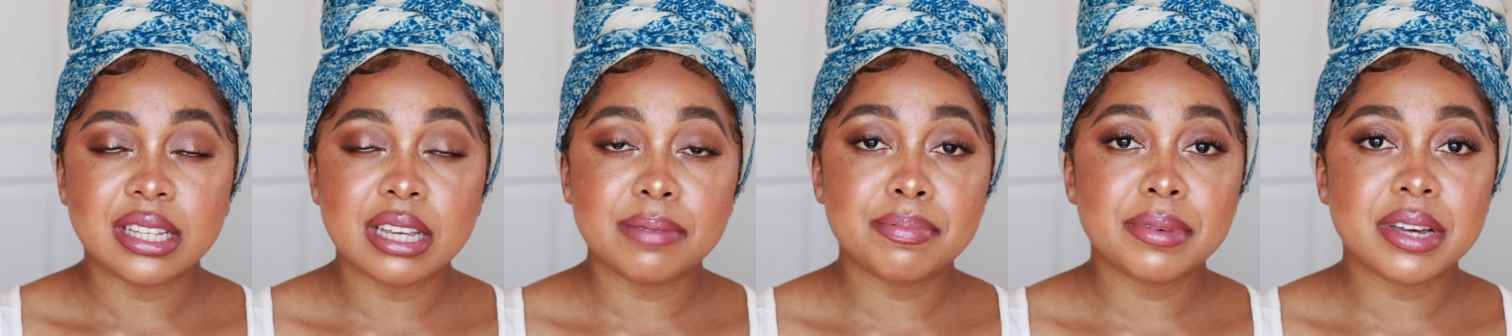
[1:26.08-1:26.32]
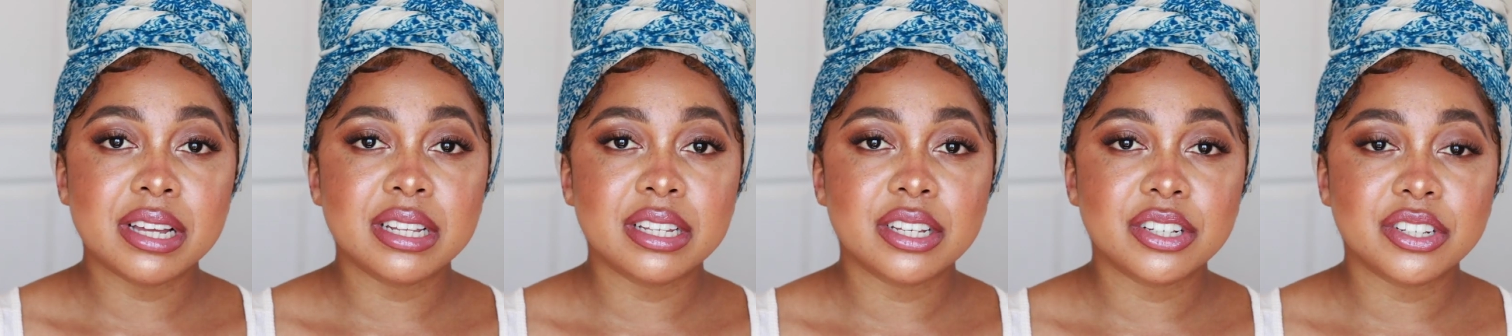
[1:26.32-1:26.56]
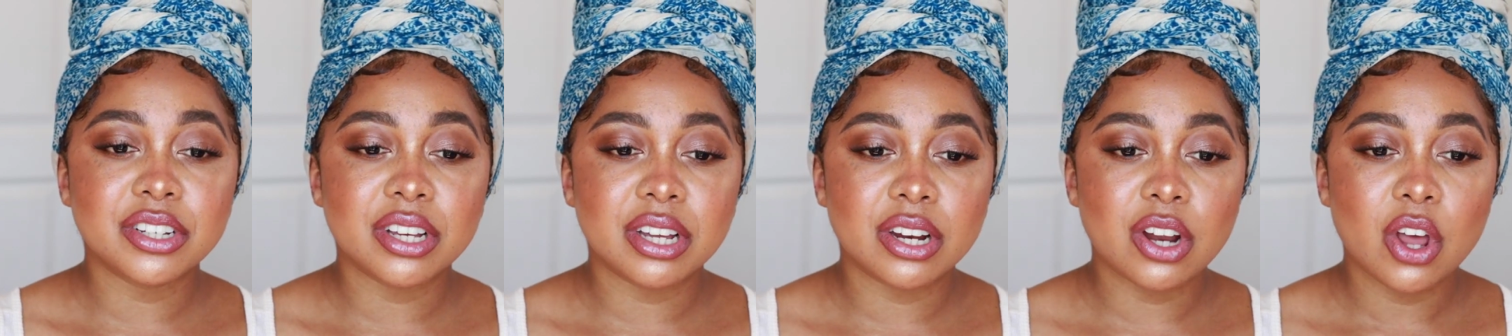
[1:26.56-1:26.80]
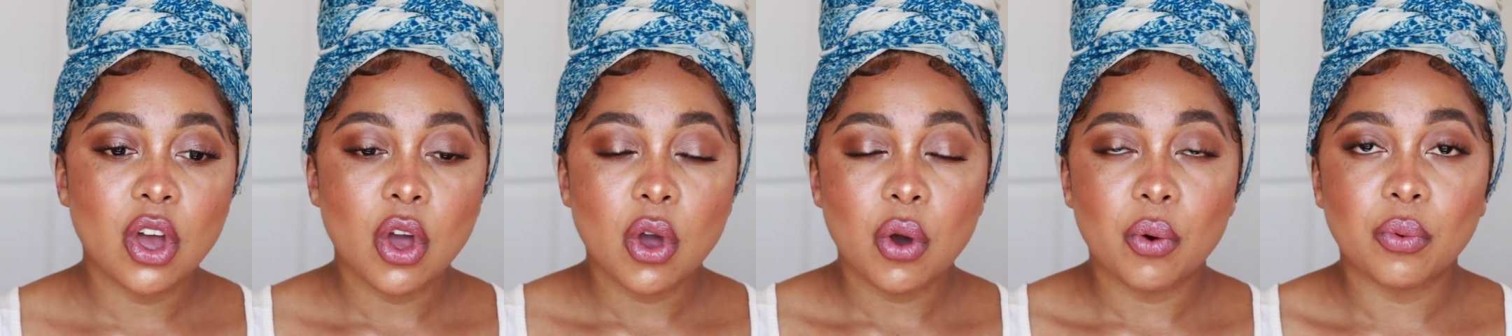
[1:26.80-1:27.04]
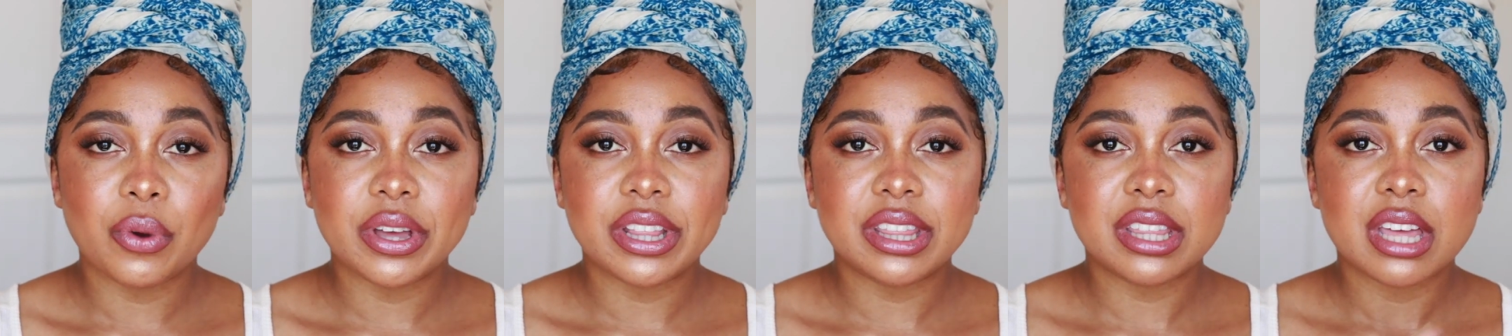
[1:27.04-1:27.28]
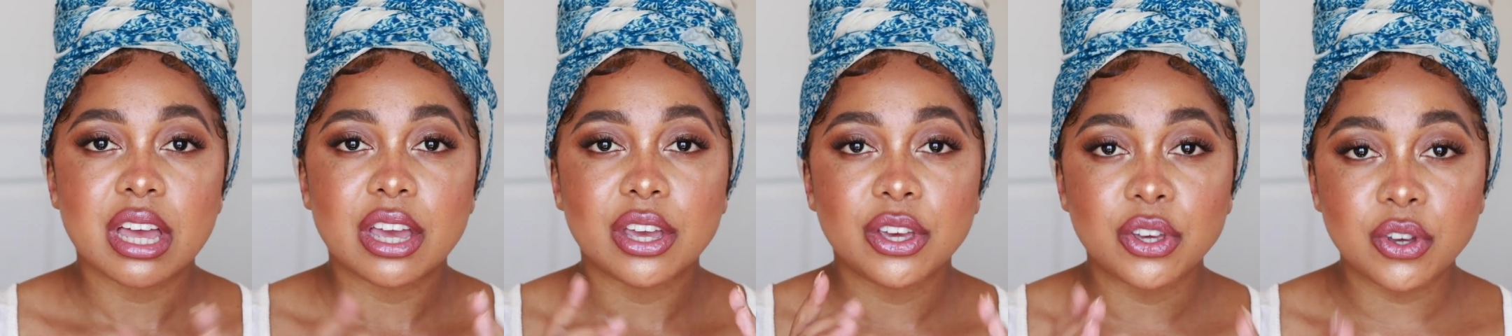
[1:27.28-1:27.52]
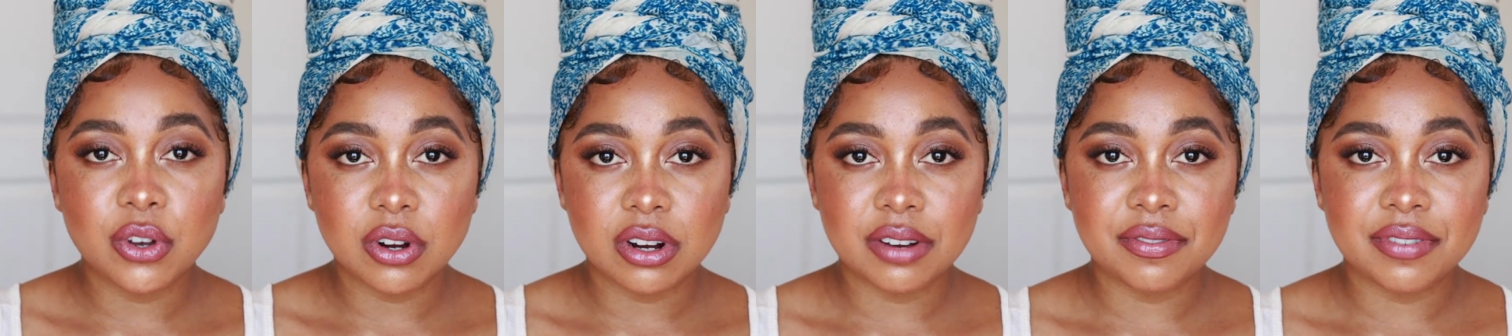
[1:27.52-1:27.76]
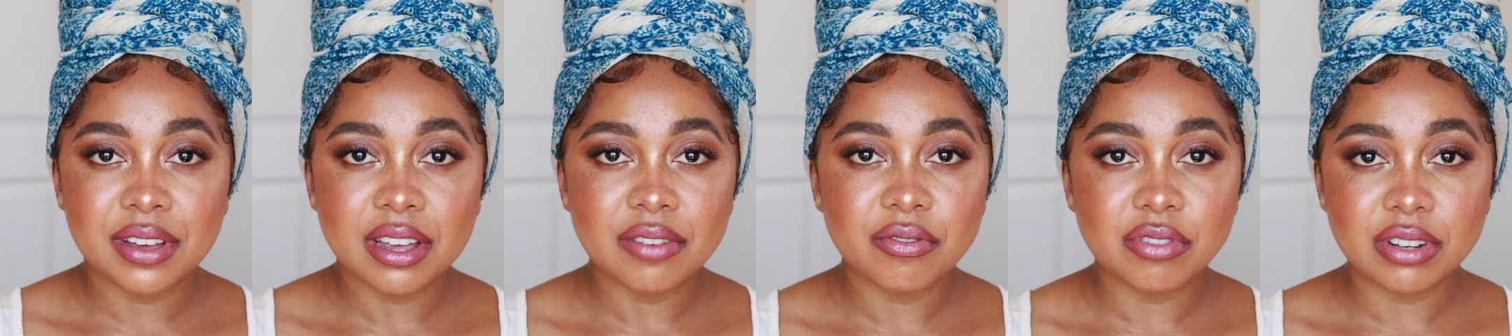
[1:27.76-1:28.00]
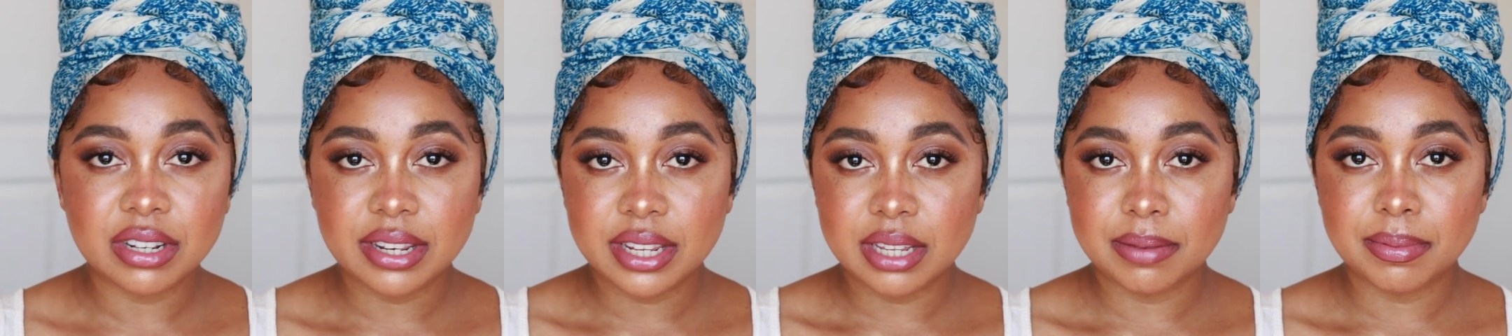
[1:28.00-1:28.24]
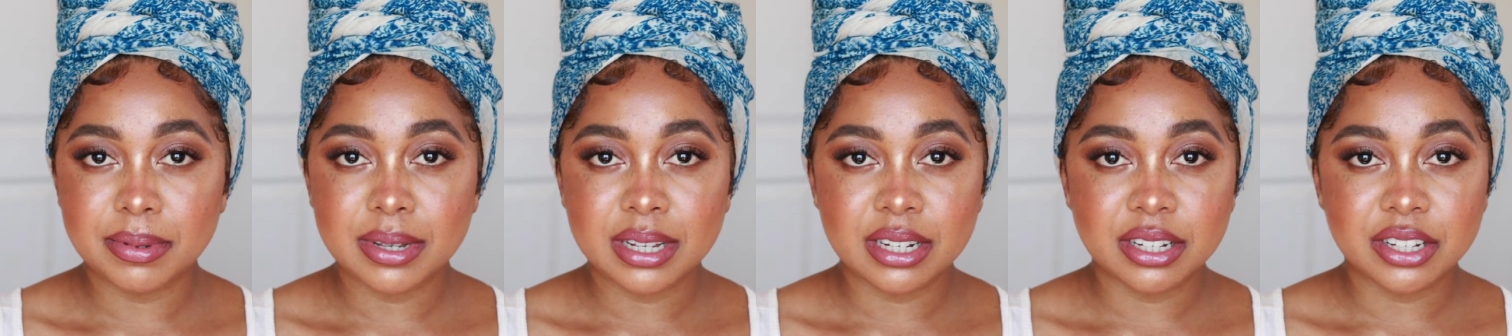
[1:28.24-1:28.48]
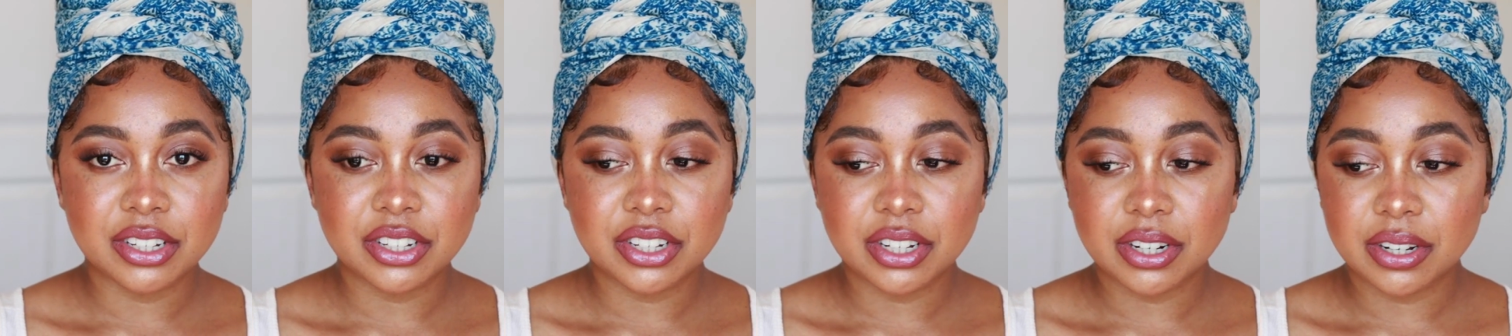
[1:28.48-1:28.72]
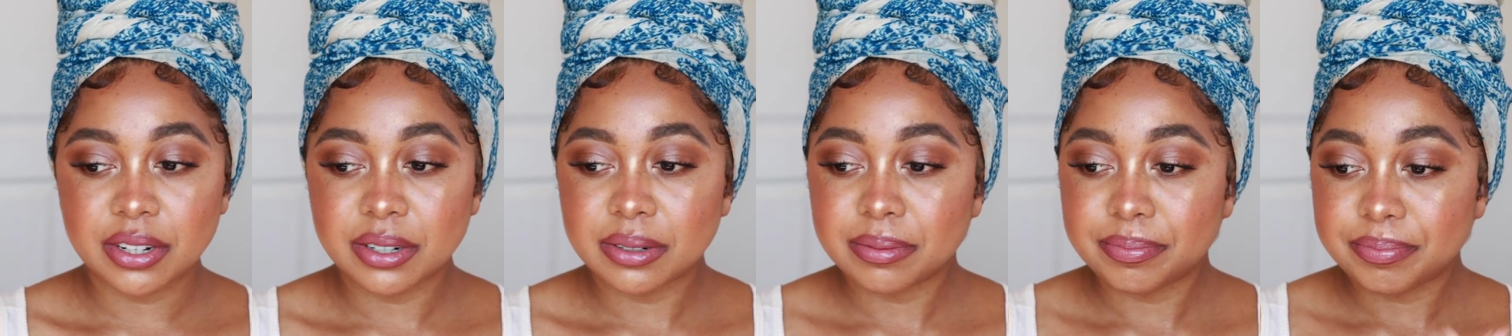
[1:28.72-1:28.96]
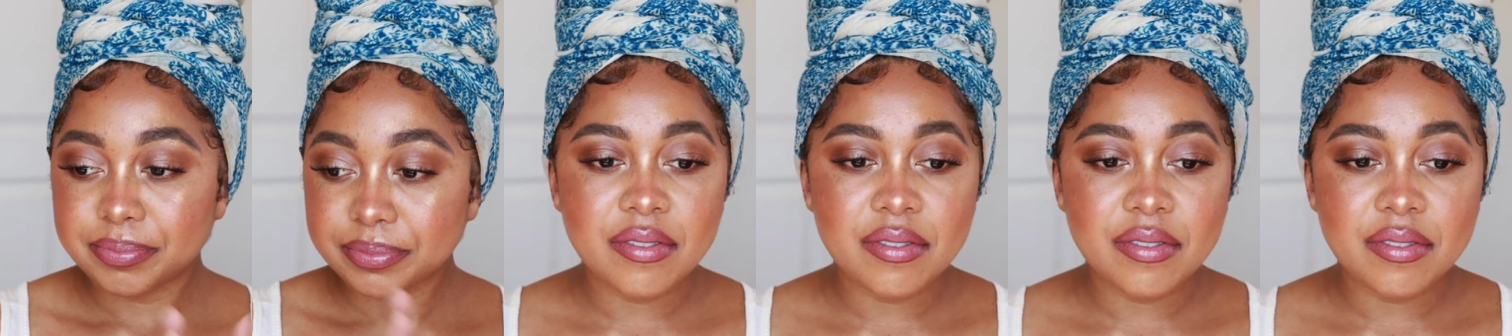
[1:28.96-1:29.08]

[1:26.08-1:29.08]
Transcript: deep condition with your favorite deep conditioner.